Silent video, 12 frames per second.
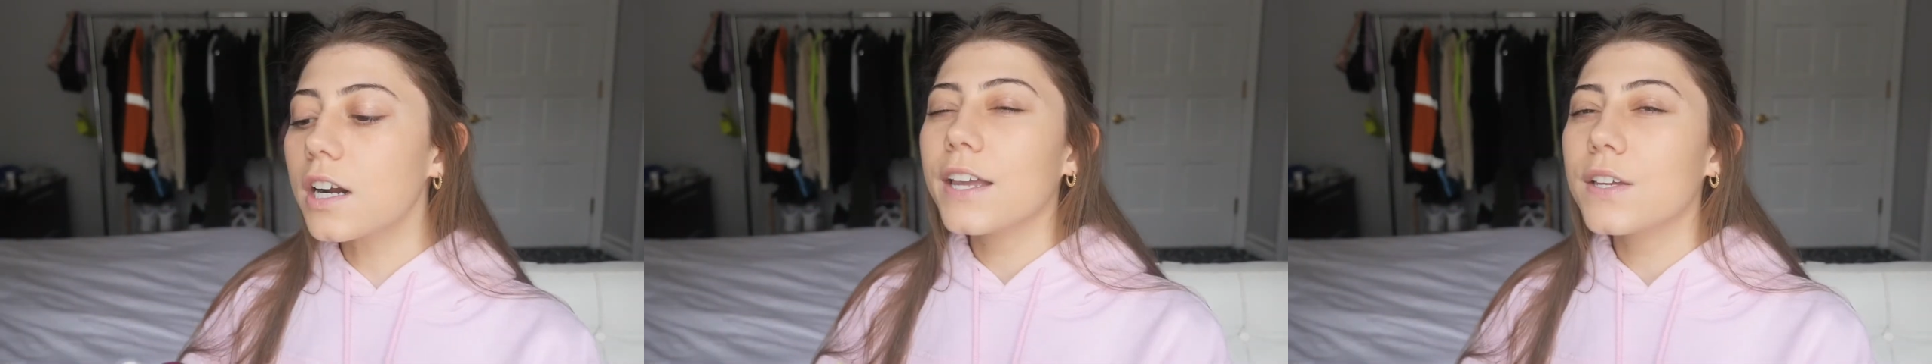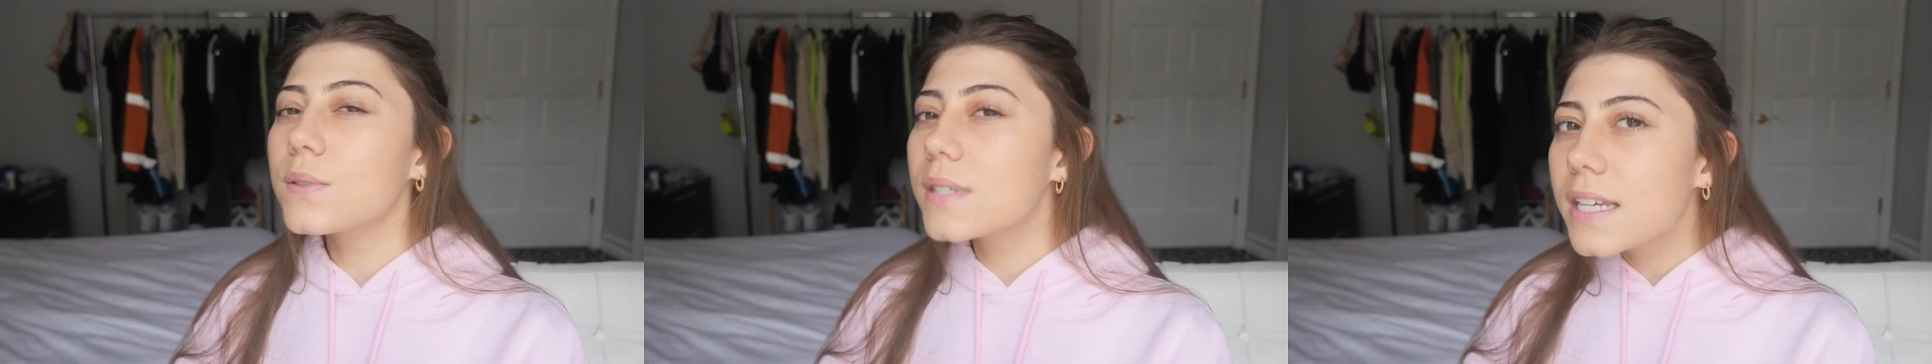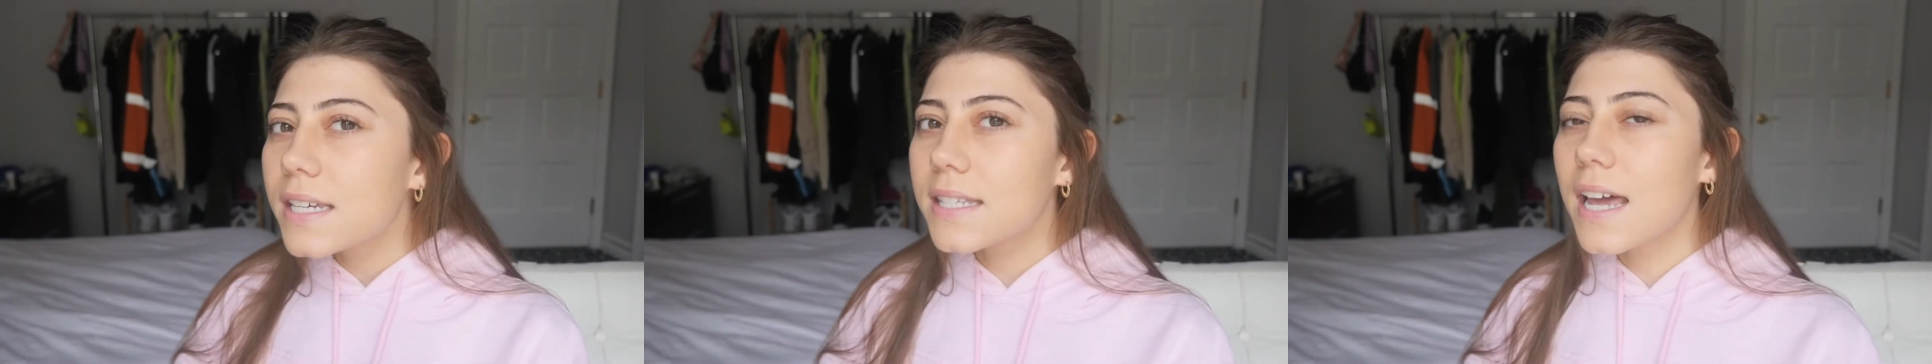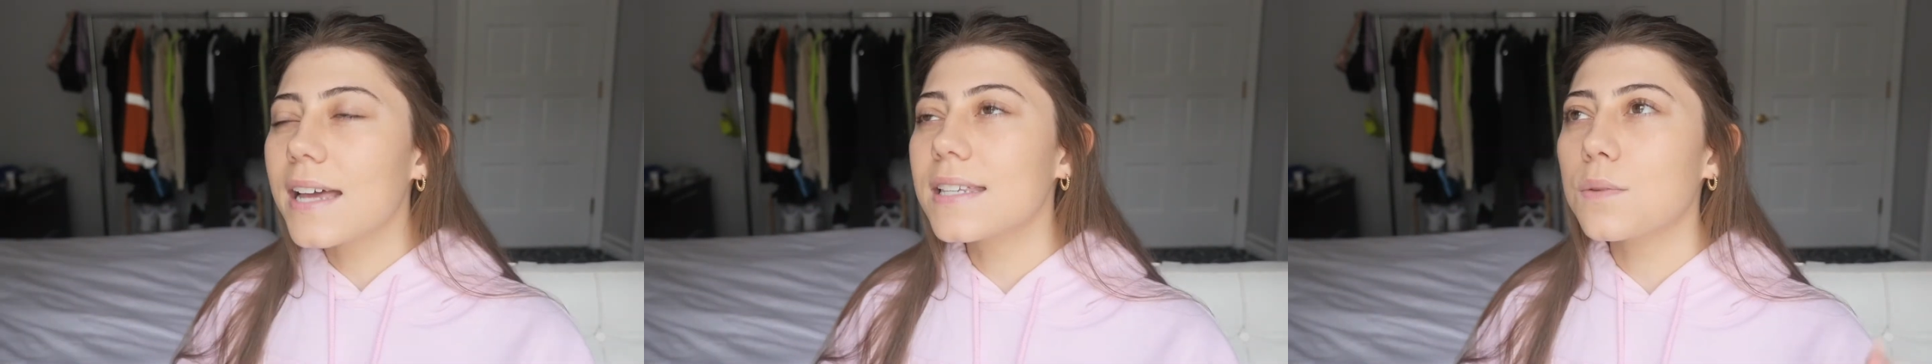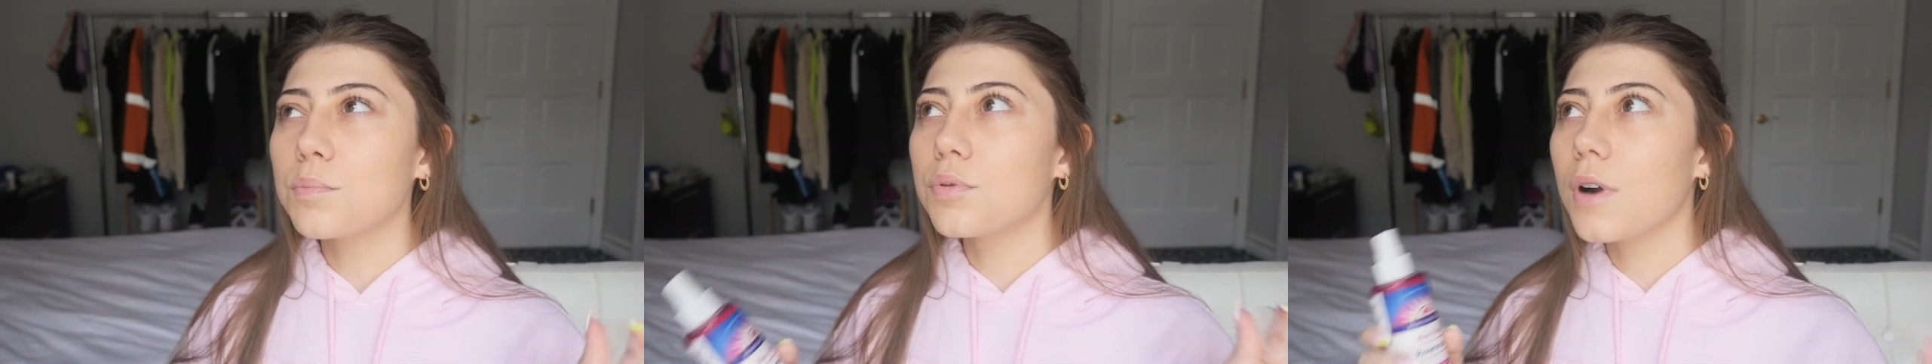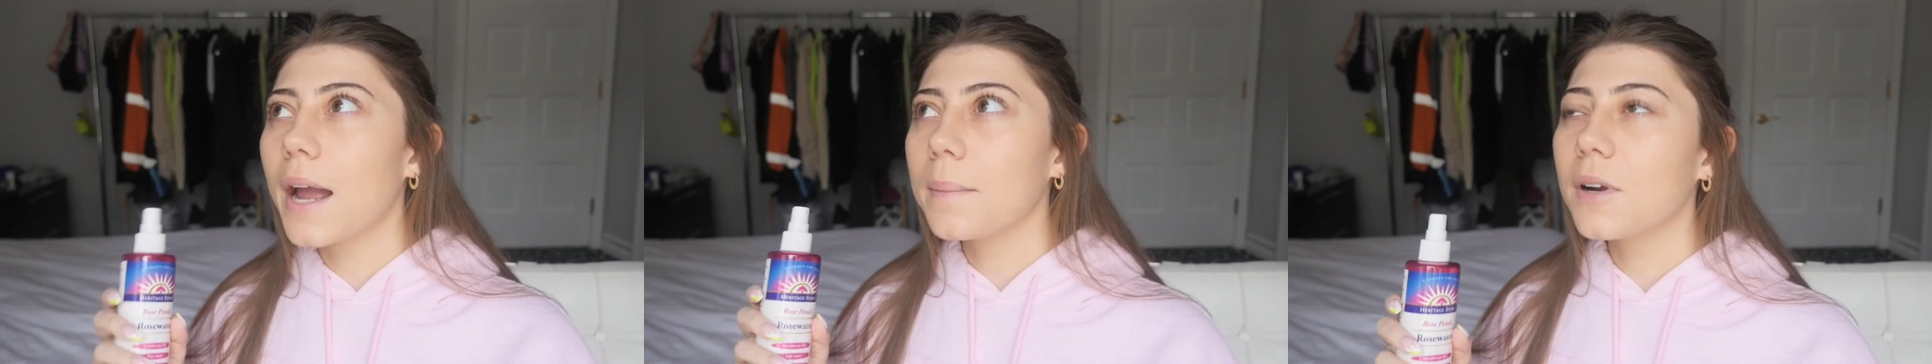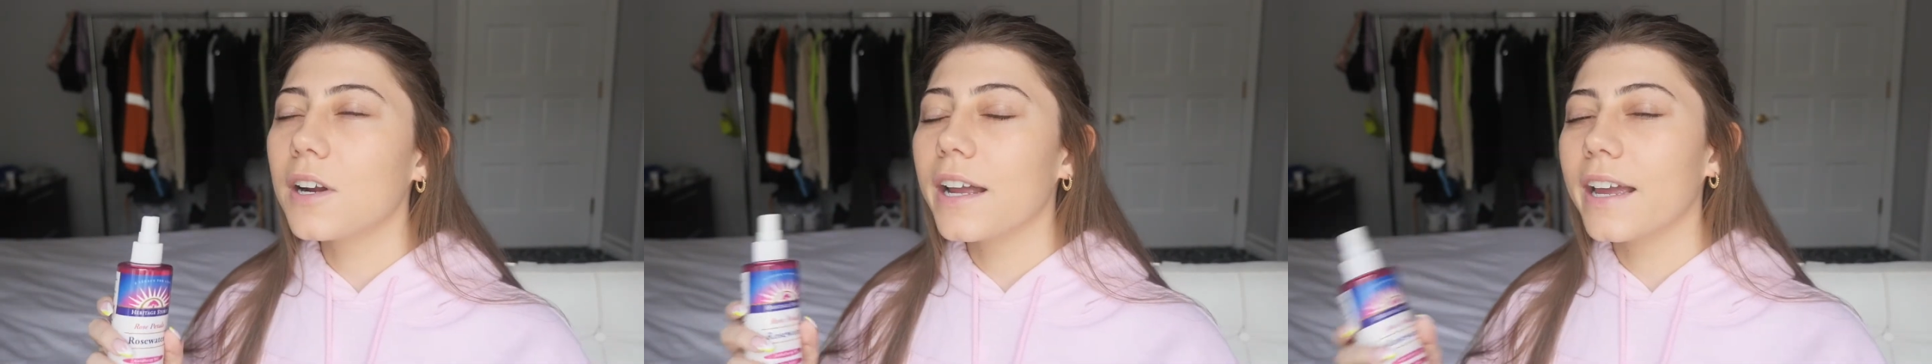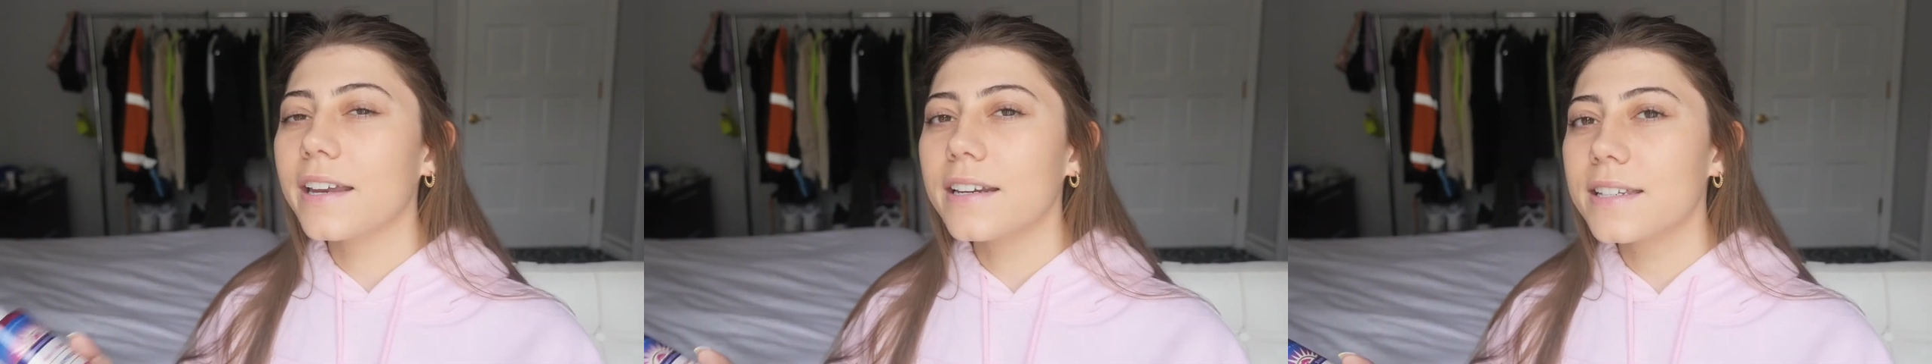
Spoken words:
I use this as a primer and a